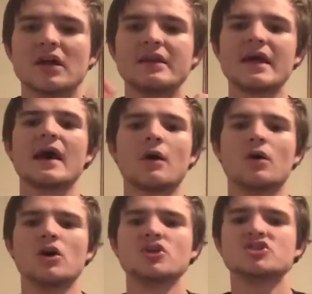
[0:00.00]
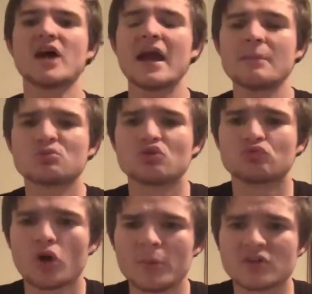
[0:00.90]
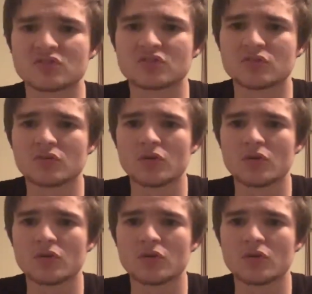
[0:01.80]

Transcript: Now, James Roberts,